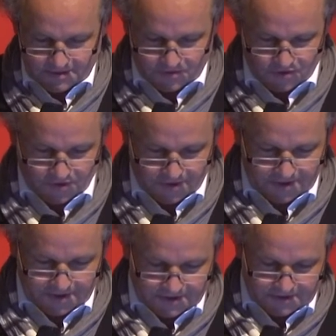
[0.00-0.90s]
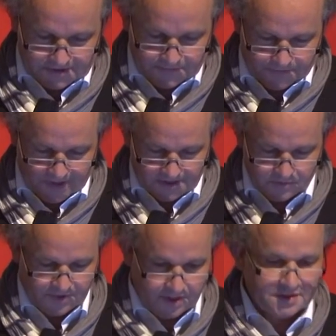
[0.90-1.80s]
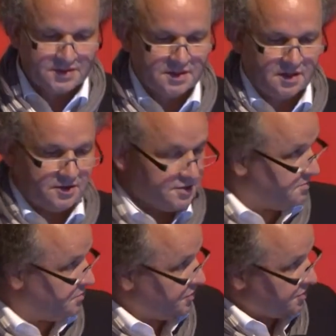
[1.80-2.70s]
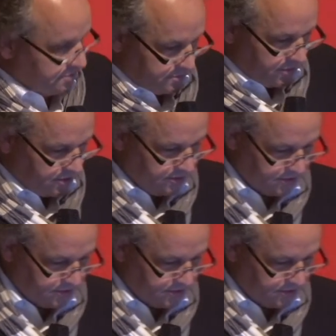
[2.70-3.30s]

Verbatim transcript: to join us as speakers at our symposium. Oh,